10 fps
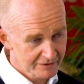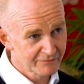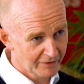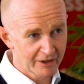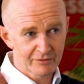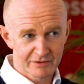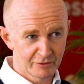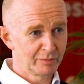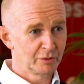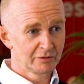This is very
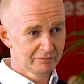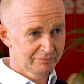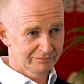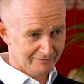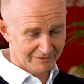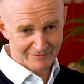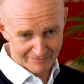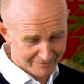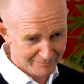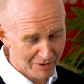crystal ball. Mm-hmm. Well,
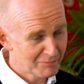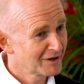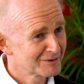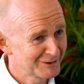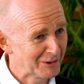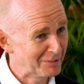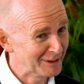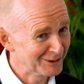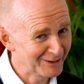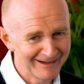this is my personal sure.
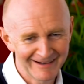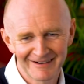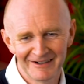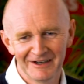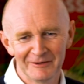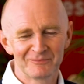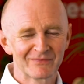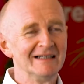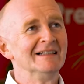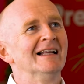opinion here. Um,
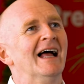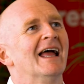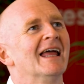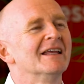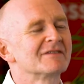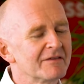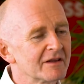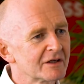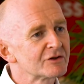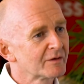is I
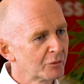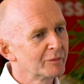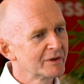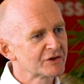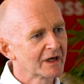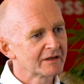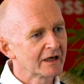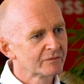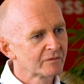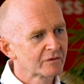think there, should, there will be shakedown.